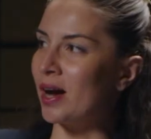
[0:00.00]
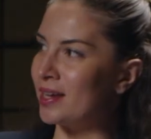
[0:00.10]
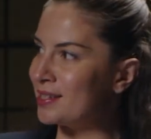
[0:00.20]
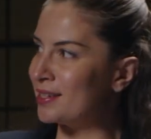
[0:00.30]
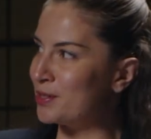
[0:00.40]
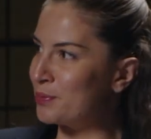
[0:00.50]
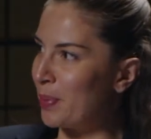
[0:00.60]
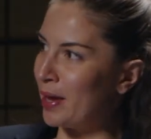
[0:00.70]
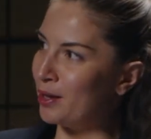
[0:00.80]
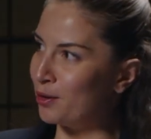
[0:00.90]
why is this
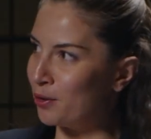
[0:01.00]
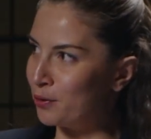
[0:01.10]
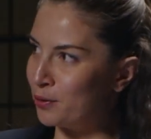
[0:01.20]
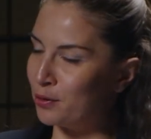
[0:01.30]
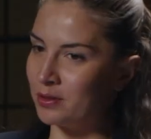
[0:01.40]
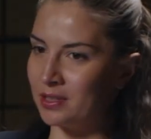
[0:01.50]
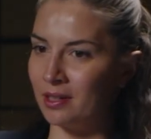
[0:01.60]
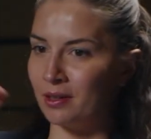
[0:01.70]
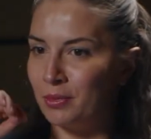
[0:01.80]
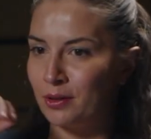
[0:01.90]
paying off over
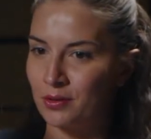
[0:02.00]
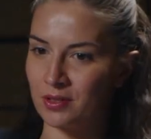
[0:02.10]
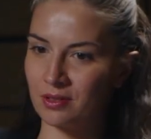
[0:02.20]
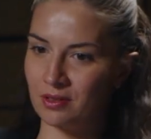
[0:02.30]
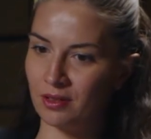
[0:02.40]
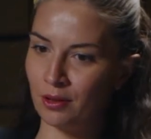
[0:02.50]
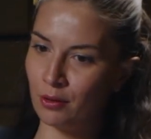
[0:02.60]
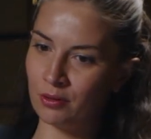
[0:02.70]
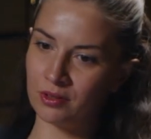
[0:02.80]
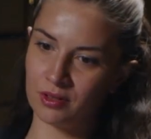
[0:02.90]
time, because
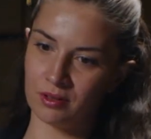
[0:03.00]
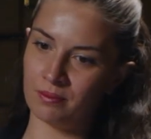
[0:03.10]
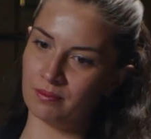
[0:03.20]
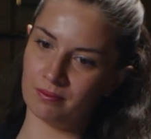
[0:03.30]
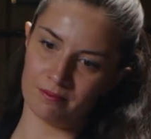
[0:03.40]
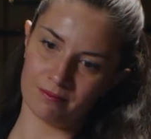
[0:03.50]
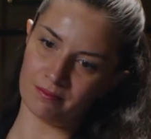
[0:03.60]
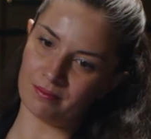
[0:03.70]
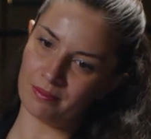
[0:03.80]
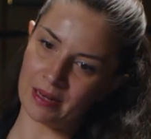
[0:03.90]
long-term
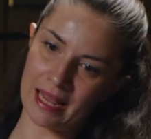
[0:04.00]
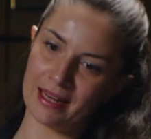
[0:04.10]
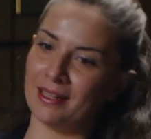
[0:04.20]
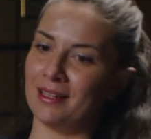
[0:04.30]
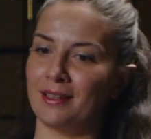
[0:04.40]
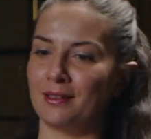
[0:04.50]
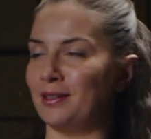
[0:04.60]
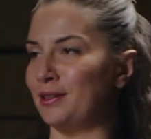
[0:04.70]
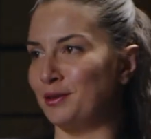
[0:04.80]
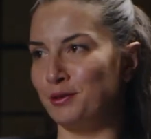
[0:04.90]
planning
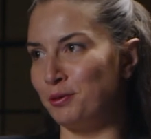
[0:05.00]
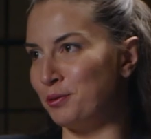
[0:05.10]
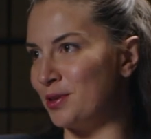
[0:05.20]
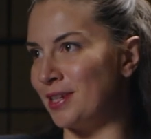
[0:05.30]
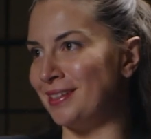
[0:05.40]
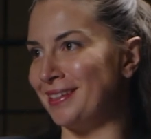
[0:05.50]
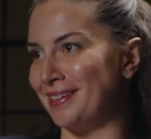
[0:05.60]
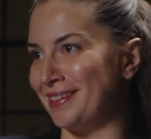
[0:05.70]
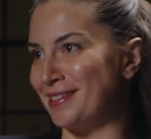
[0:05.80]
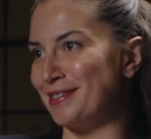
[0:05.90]
and goal
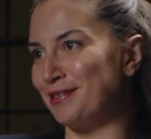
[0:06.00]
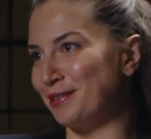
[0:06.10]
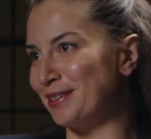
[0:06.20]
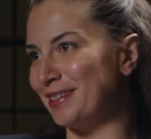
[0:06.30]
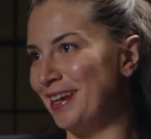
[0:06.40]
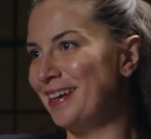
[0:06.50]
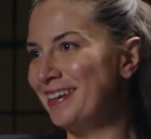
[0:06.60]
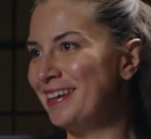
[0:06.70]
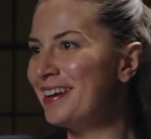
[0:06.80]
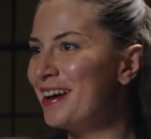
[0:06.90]
setting is not
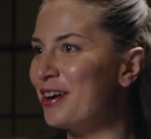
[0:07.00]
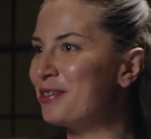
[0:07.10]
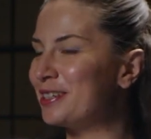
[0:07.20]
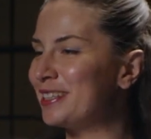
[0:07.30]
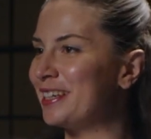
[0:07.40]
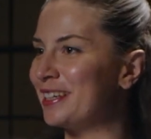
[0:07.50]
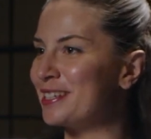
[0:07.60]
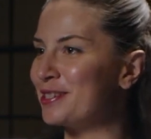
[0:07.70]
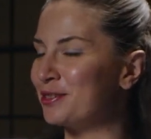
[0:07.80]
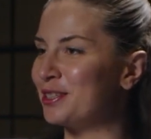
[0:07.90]
our thing,
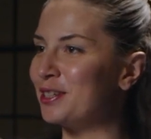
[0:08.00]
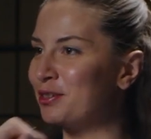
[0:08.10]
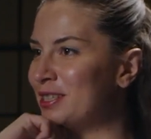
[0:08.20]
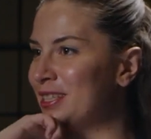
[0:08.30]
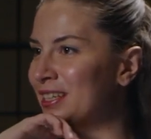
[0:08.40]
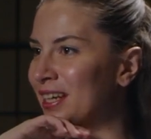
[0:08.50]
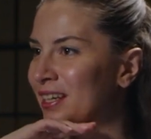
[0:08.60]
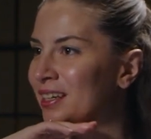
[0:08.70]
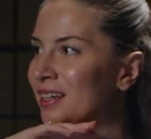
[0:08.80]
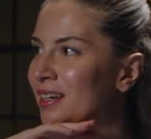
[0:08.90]
it's not in our
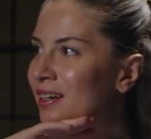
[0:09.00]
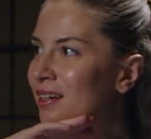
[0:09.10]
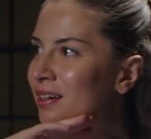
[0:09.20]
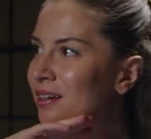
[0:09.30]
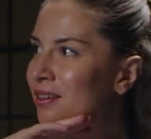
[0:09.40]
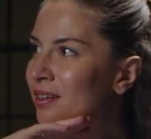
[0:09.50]
DNA. I